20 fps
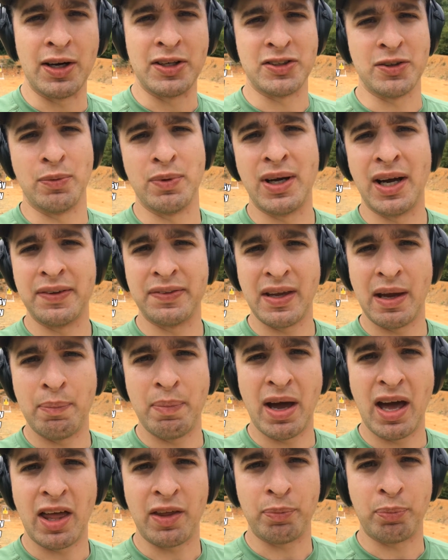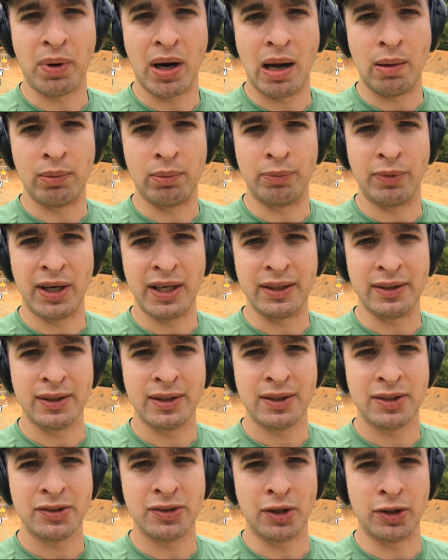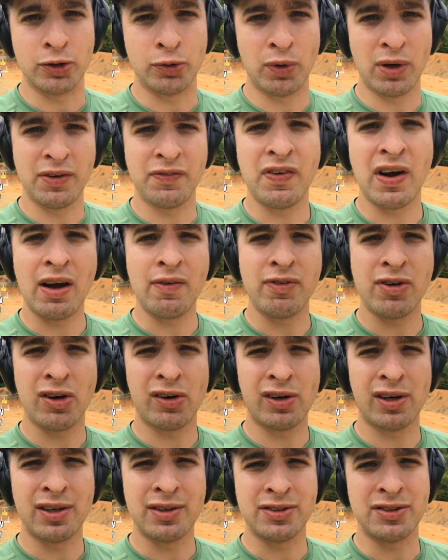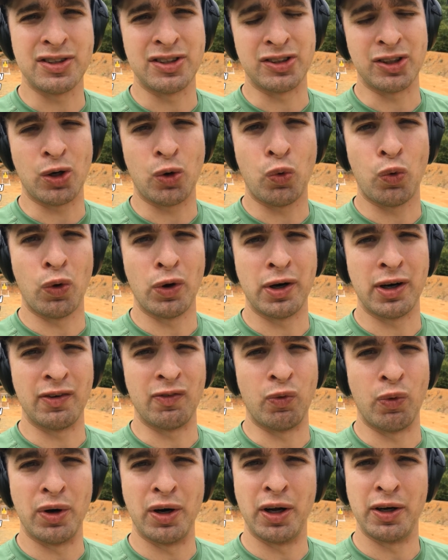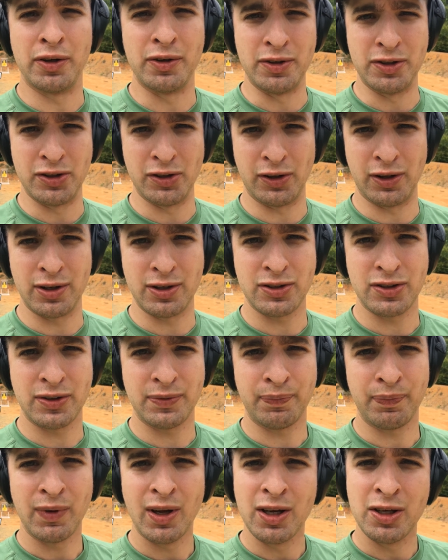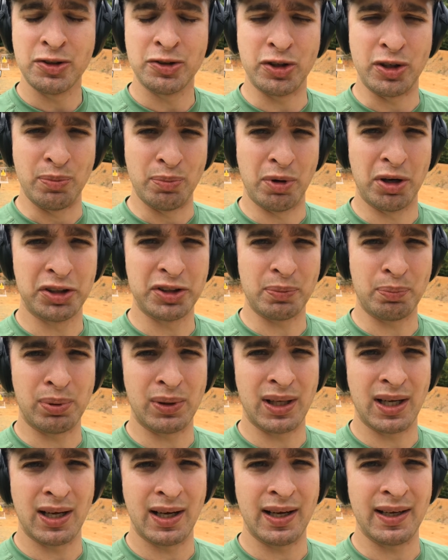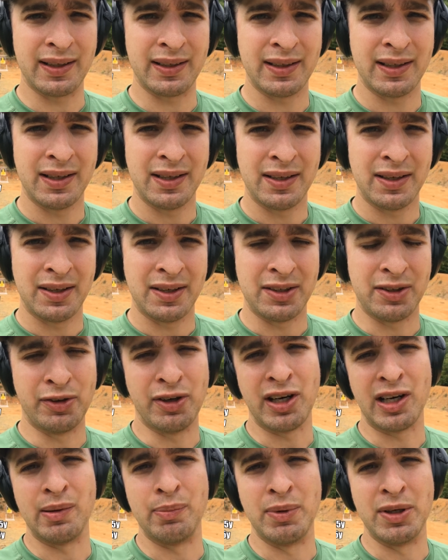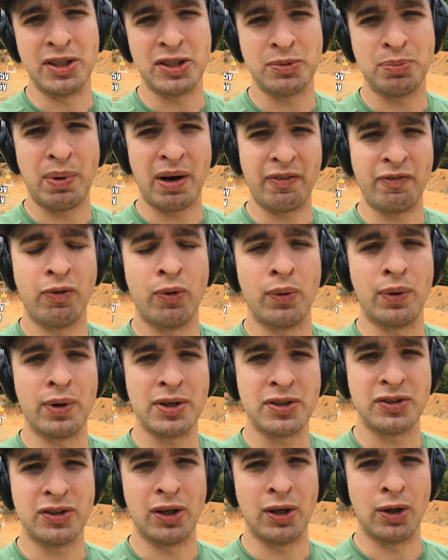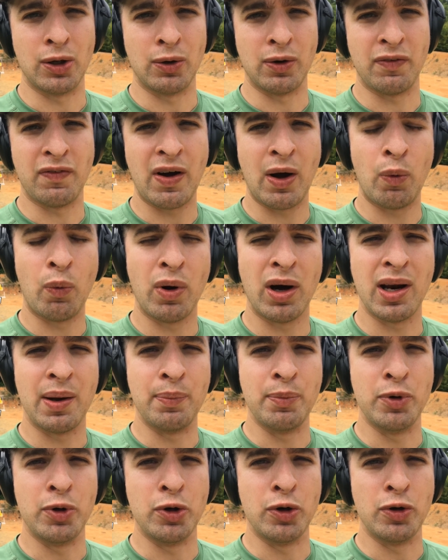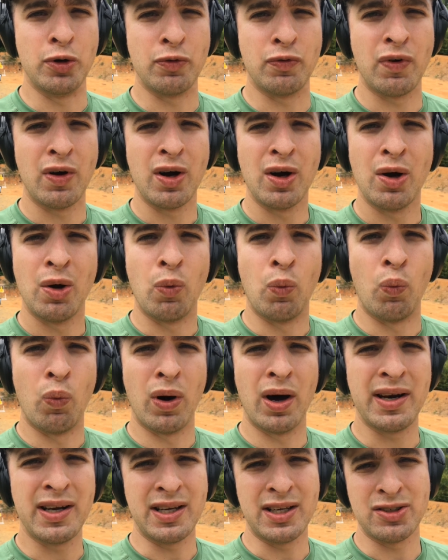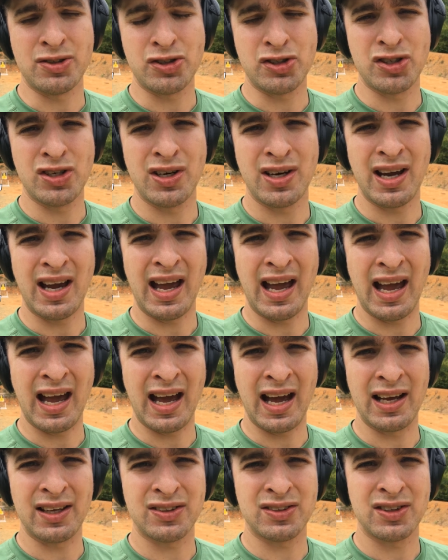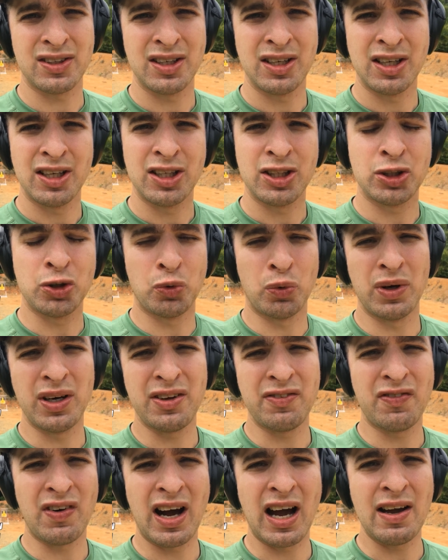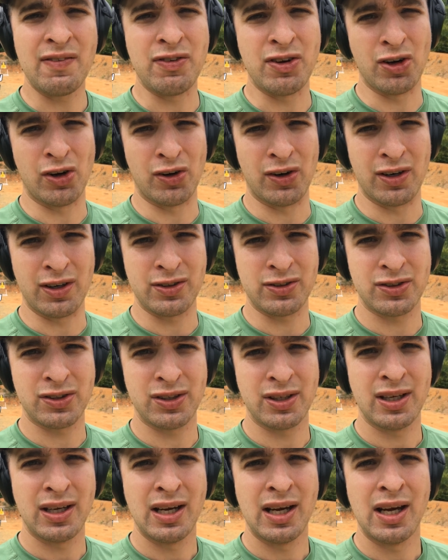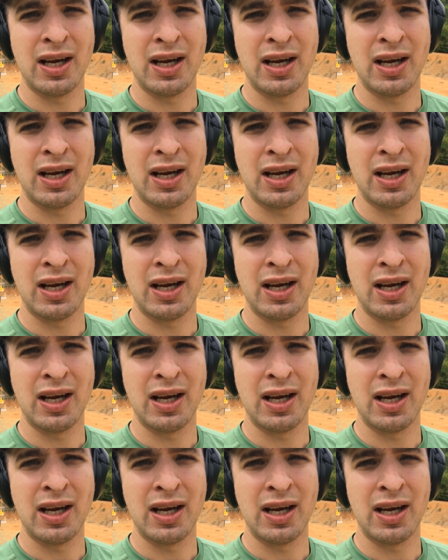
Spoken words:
All right, so we got that math problem, right? So 25 yards is 1/4 of 100 yards. So you multiply your increments by 4. So if I wanna move 1 inch at 25 yards,